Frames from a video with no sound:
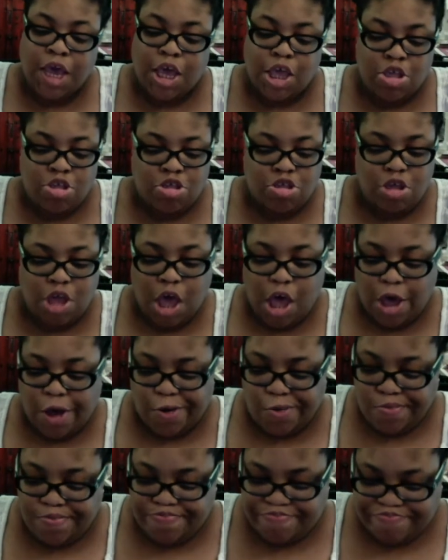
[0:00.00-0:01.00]

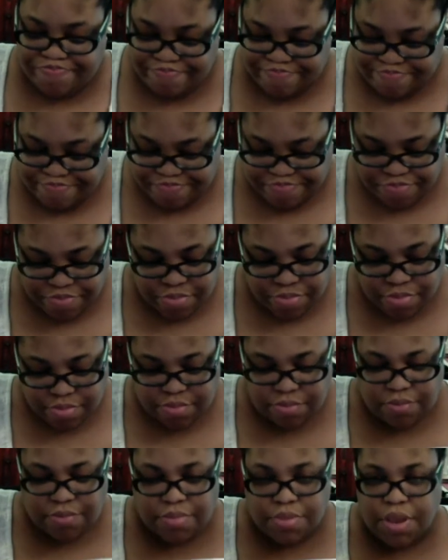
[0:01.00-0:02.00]
So,
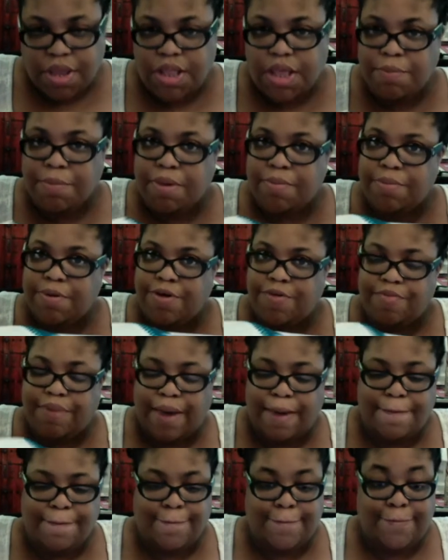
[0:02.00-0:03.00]
let me move
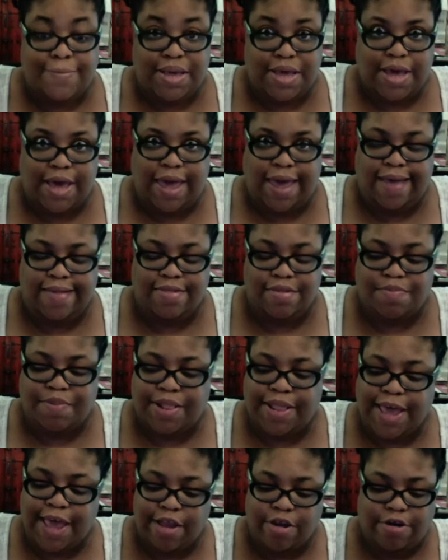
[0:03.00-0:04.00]
my big ass
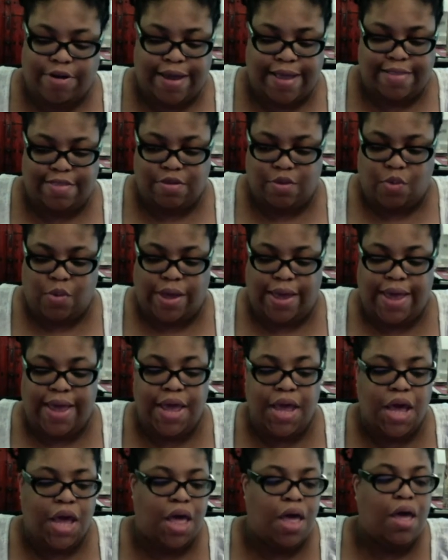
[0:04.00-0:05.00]
planner out the
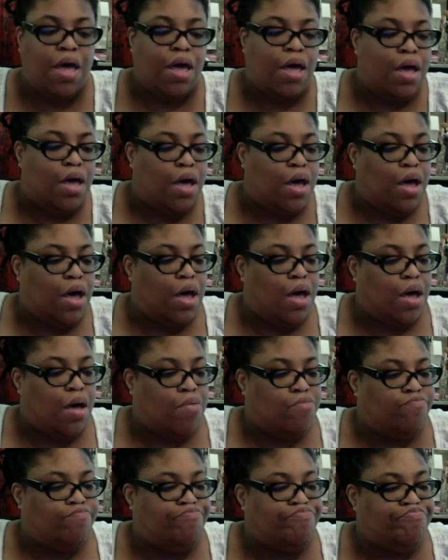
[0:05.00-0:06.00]
way
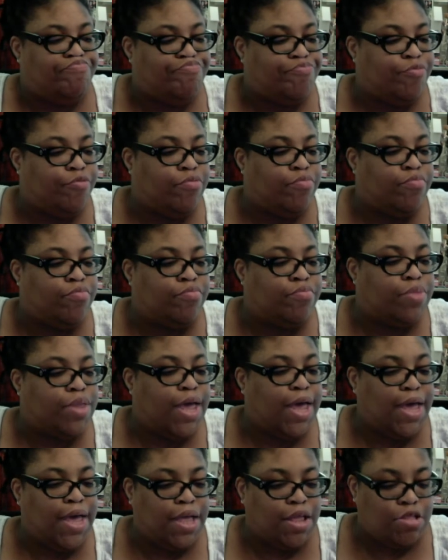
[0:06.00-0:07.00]
and
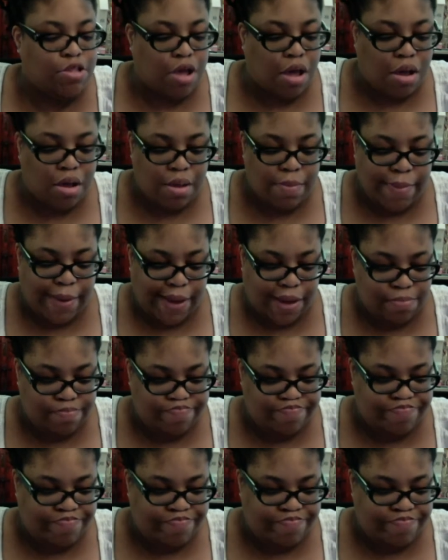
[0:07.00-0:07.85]
talk about